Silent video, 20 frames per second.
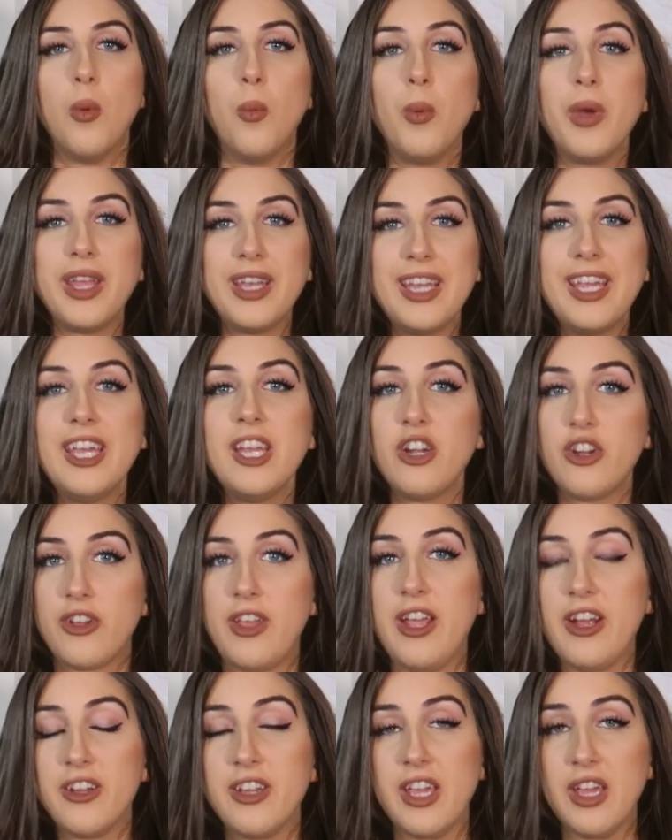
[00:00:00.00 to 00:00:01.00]
We need our
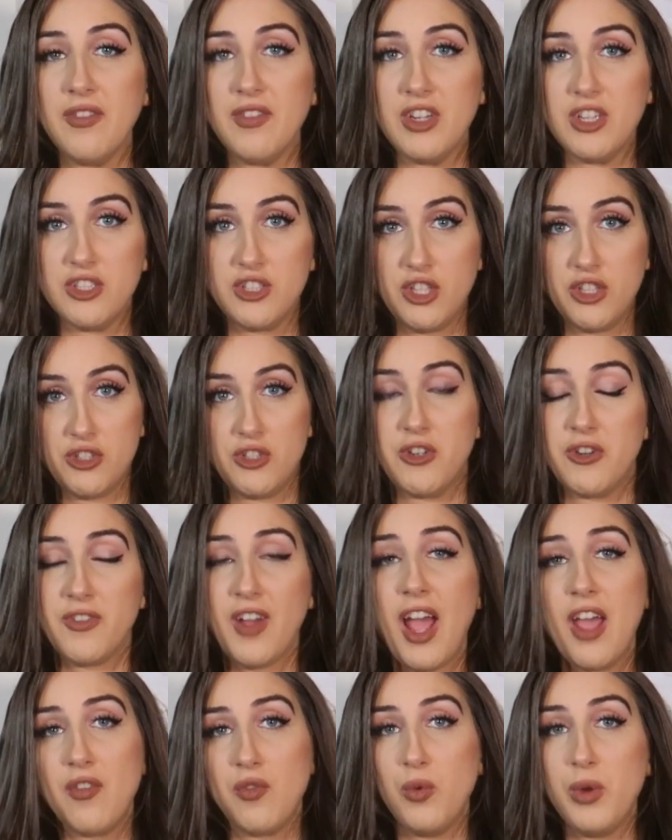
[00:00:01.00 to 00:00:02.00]
caregivers to
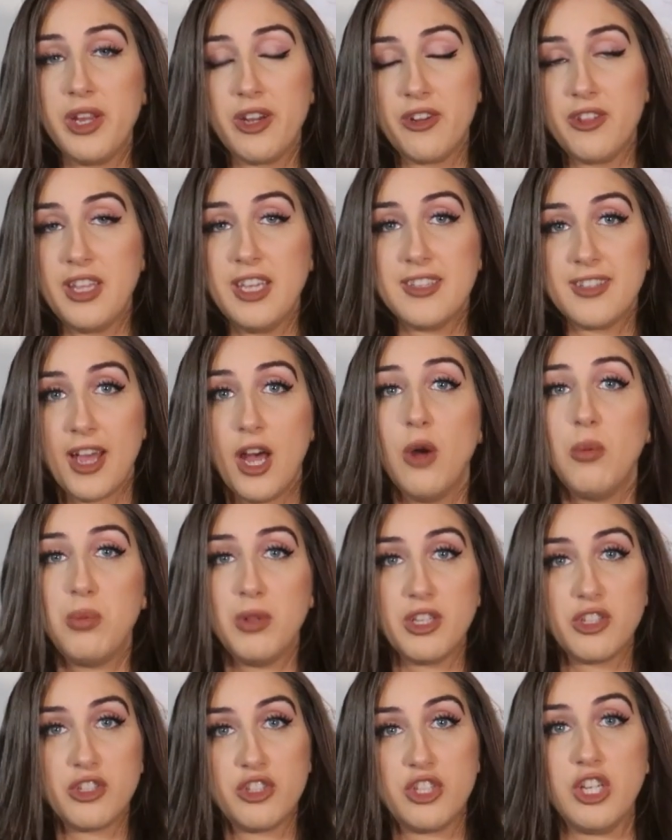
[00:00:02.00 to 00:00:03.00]
survive. We are these
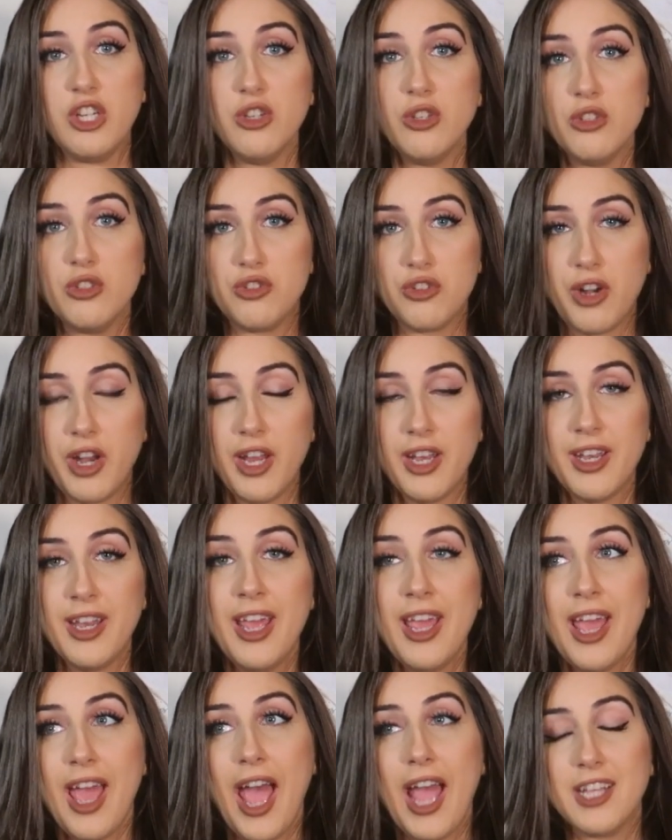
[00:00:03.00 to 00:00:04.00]
helpless children.
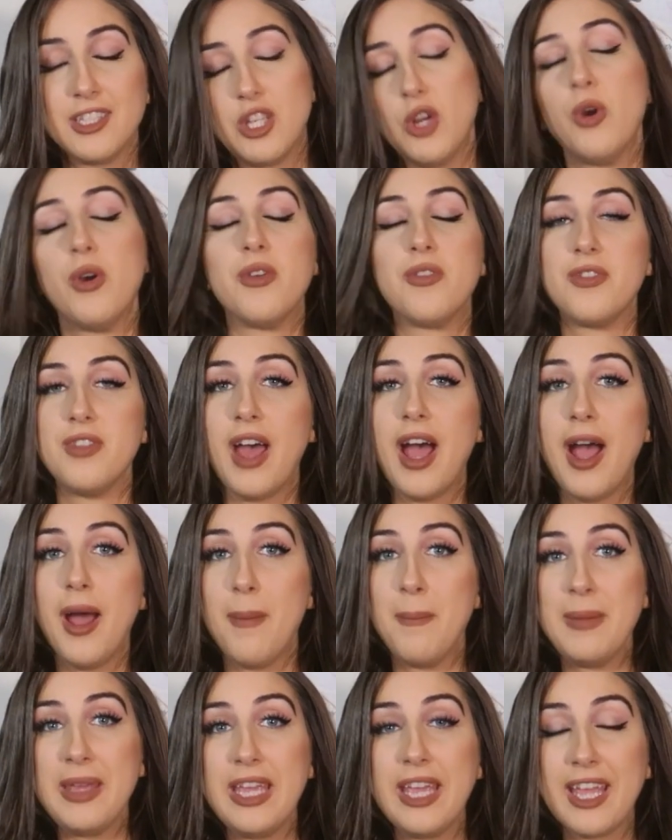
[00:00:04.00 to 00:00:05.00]
And so if
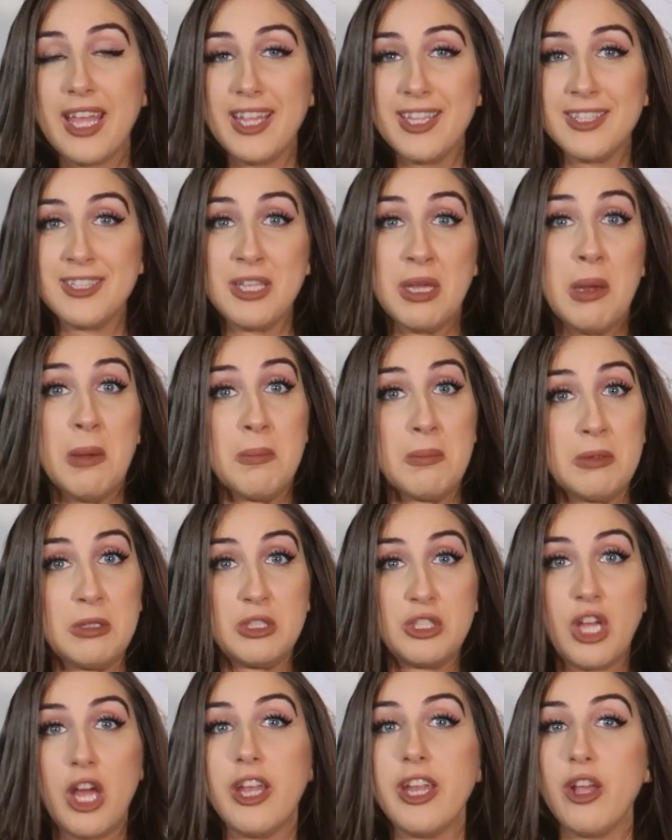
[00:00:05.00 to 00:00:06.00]
that means
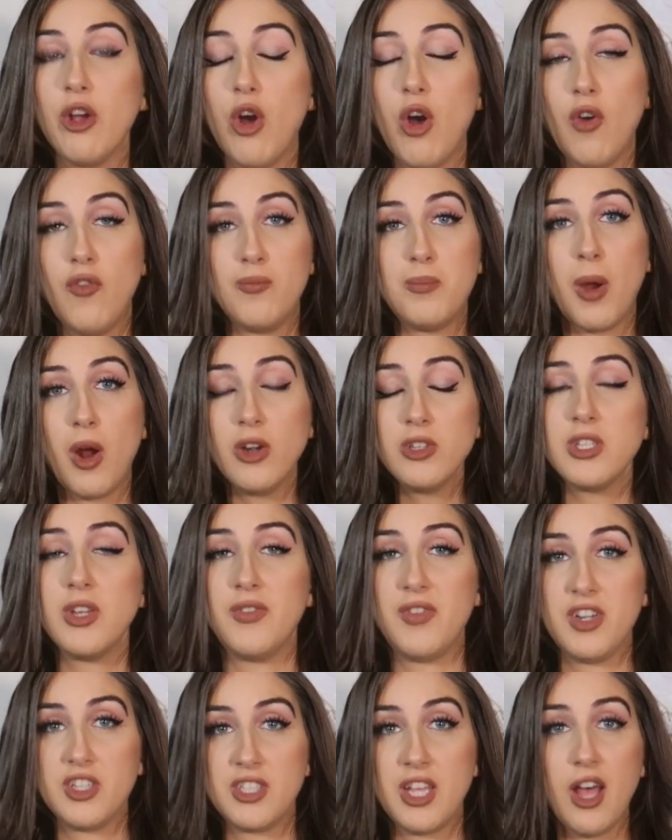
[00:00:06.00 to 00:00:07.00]
shutting off parts
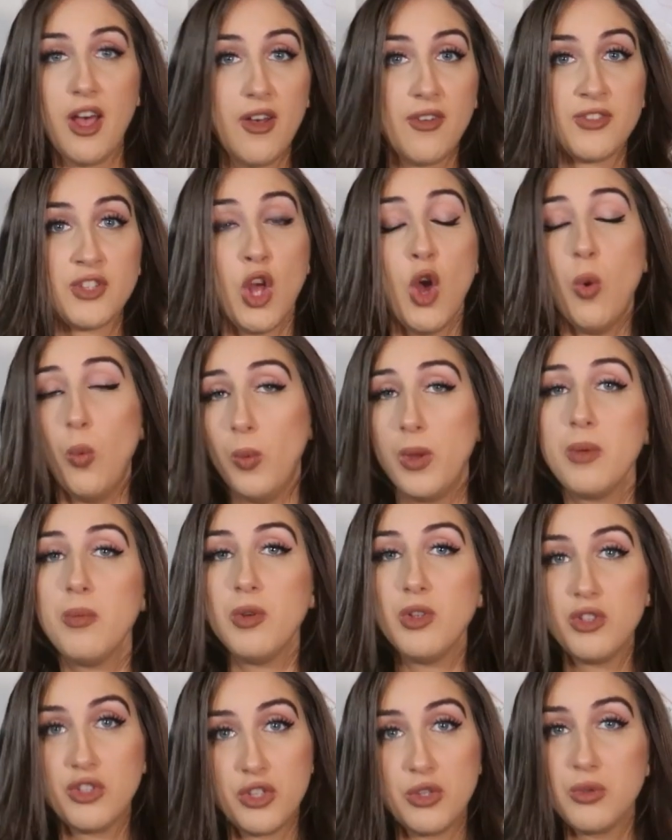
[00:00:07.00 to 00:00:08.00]
of ourselves, we
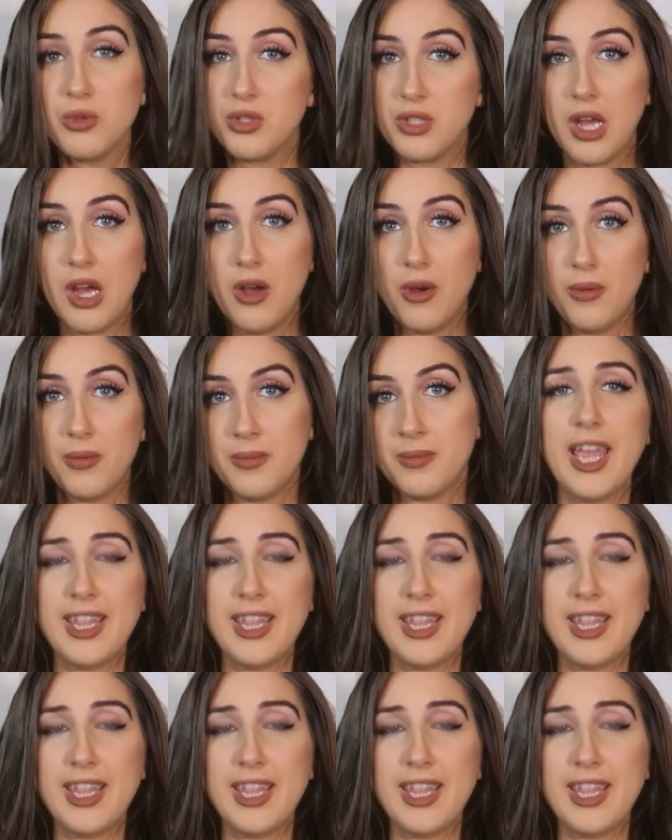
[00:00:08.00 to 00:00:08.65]
will do so.